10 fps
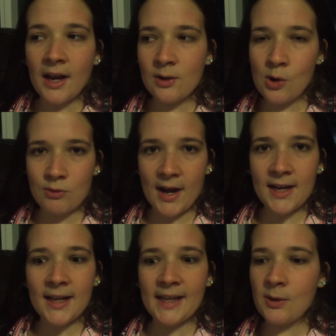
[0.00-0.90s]
I know,
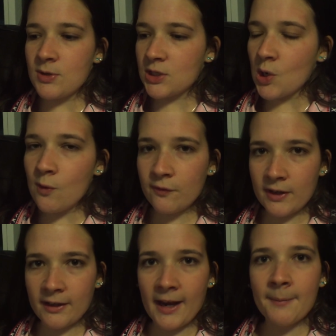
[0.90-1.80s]
right? Like it was so
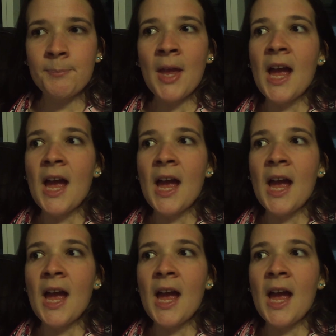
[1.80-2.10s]
filling.